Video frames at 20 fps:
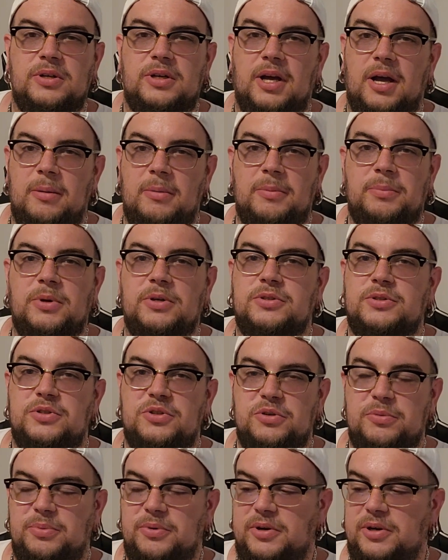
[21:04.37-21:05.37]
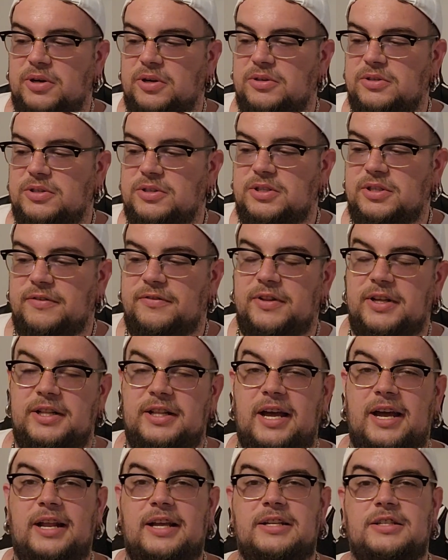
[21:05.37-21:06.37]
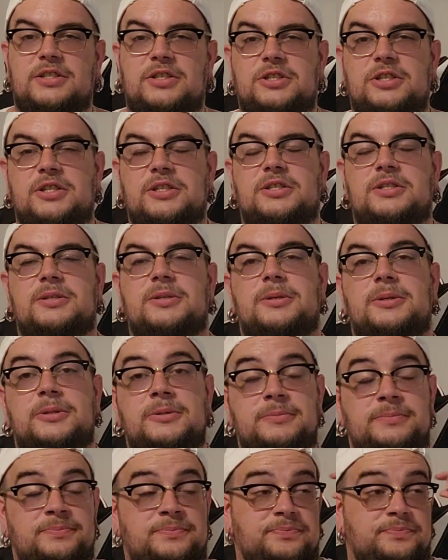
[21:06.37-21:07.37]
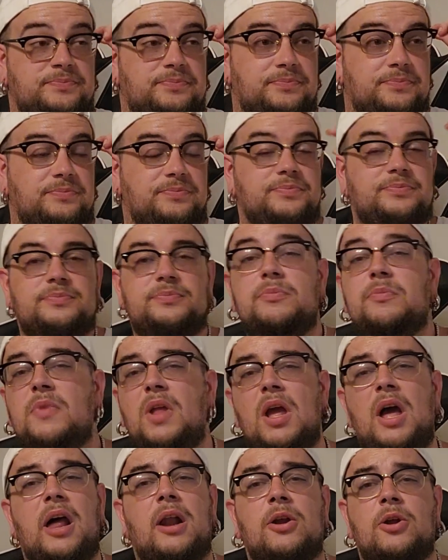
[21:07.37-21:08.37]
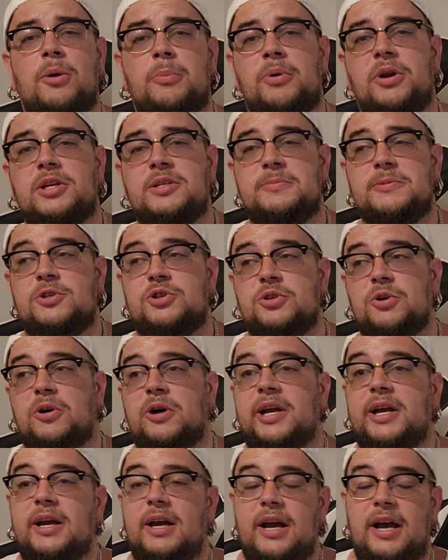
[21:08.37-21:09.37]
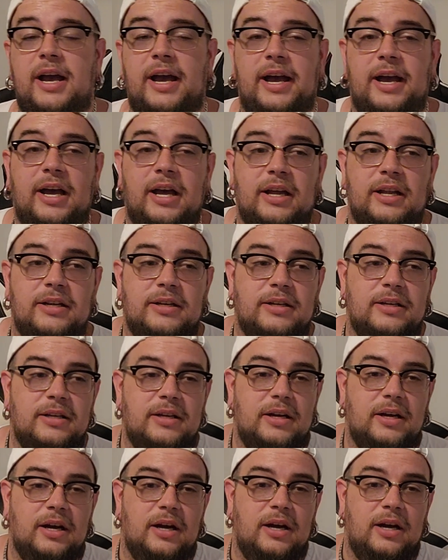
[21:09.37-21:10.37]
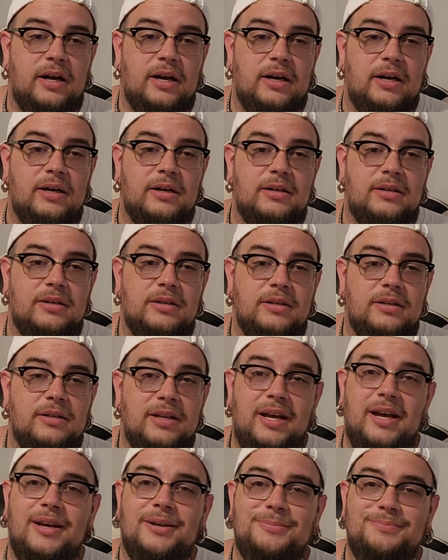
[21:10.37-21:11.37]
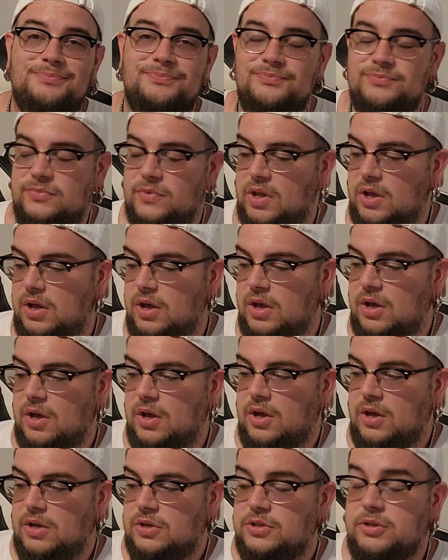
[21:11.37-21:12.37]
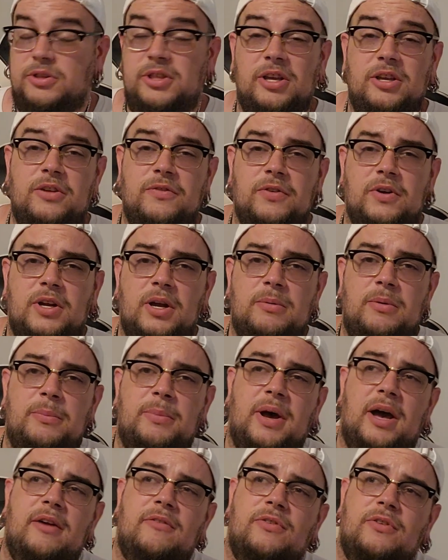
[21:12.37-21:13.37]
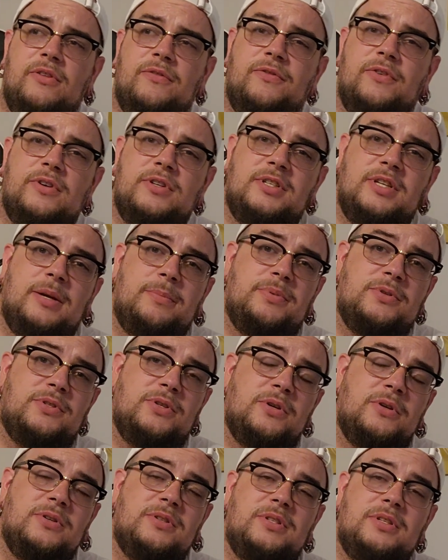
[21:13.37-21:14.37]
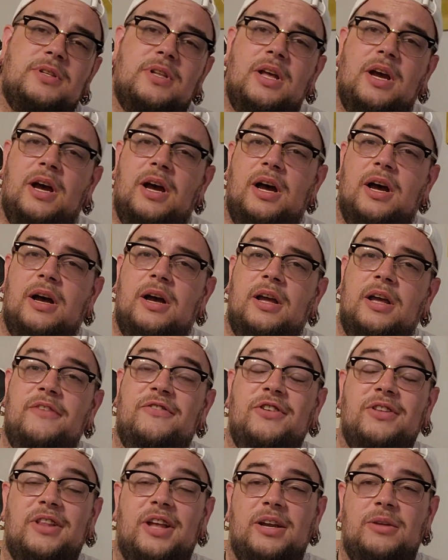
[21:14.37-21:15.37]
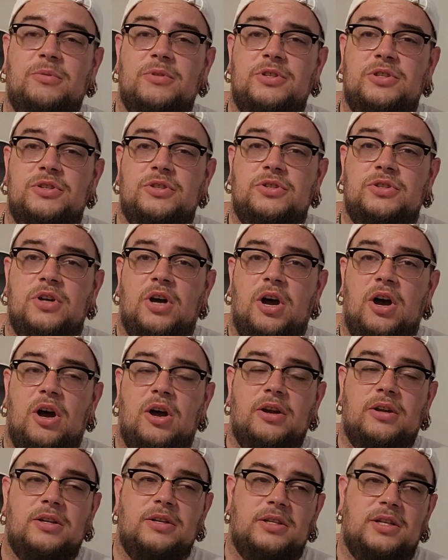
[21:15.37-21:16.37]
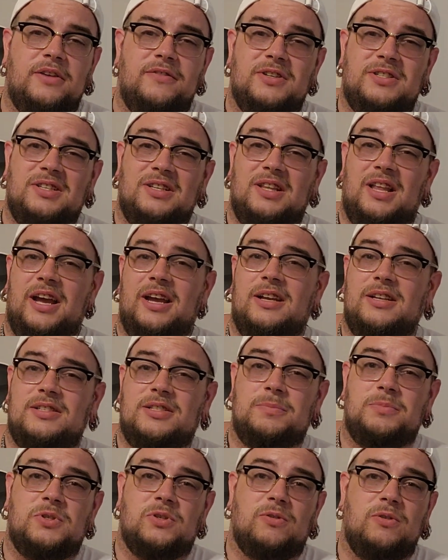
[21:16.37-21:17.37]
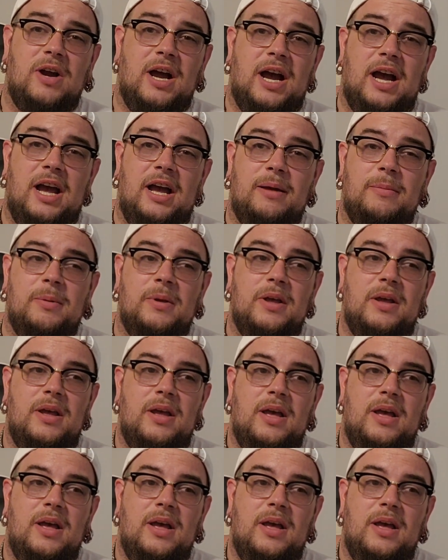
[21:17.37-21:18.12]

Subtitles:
and comic books and superheroes and stuff like that. It's just, I don't know, it brings me joy. And yeah. So thank you for coming by for the first episodes. If you like what you saw, give us a like and subscribe.